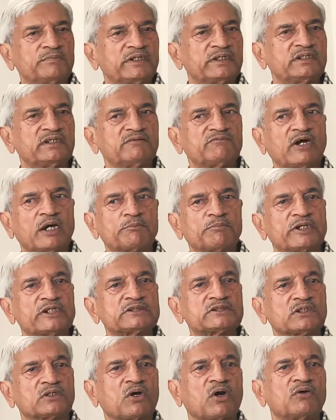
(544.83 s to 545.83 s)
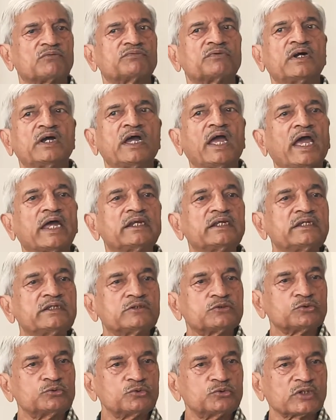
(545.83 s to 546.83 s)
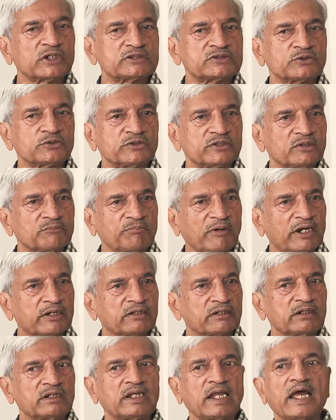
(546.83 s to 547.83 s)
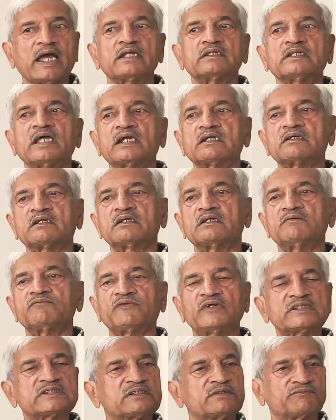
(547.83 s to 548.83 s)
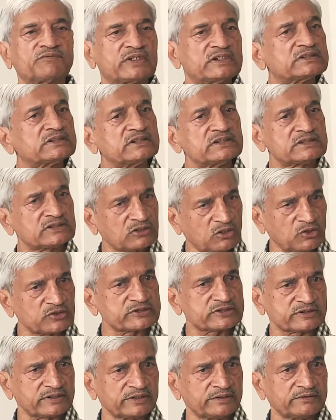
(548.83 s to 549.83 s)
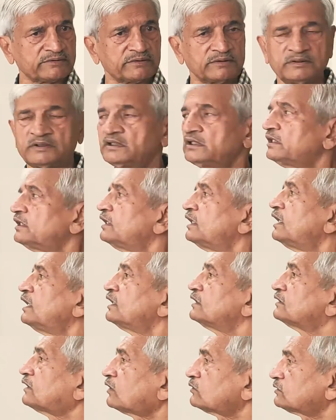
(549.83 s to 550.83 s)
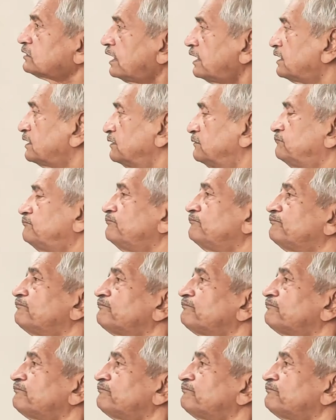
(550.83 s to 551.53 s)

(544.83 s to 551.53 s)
in the vibration of any two consecutive particles, and that phase difference is constant. Now third,